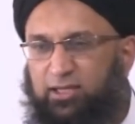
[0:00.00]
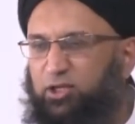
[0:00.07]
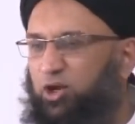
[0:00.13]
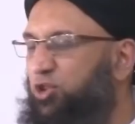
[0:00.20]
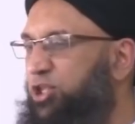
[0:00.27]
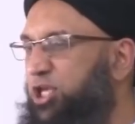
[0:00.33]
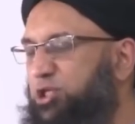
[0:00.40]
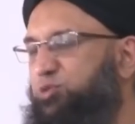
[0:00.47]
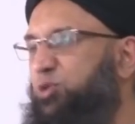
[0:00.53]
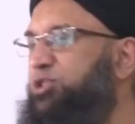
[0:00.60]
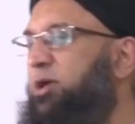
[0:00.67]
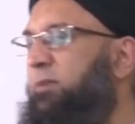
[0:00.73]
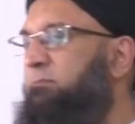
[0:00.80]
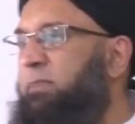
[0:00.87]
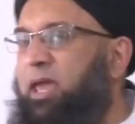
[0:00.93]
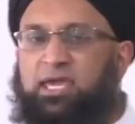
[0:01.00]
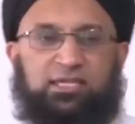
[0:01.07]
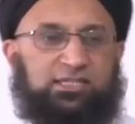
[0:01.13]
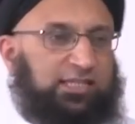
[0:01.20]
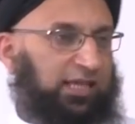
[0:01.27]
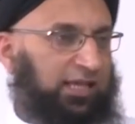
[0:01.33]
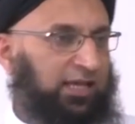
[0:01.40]
You know, this was
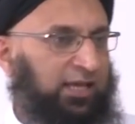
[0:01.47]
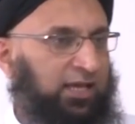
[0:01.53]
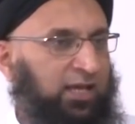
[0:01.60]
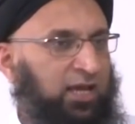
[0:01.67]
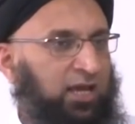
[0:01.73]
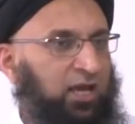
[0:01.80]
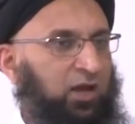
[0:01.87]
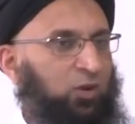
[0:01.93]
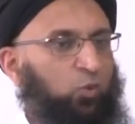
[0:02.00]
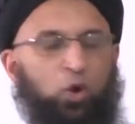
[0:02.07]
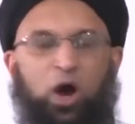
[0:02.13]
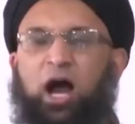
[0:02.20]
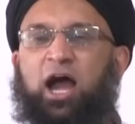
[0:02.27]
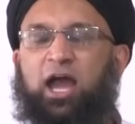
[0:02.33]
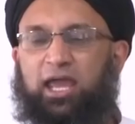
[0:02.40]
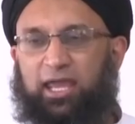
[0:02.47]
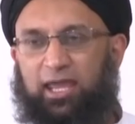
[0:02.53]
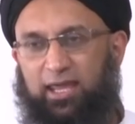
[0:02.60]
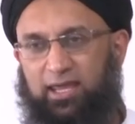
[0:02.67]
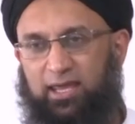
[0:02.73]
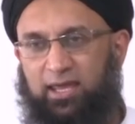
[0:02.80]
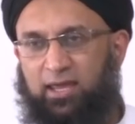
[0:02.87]
amazing. Why?
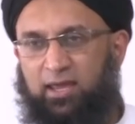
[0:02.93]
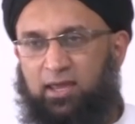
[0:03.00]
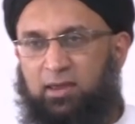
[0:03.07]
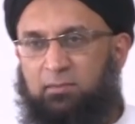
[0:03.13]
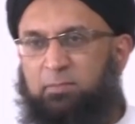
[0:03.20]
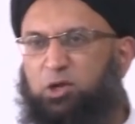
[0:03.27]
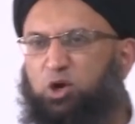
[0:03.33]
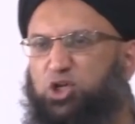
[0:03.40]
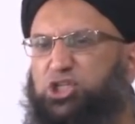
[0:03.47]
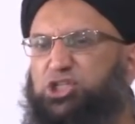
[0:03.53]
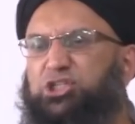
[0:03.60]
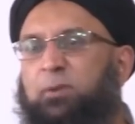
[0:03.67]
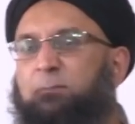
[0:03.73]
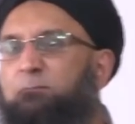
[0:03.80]
Because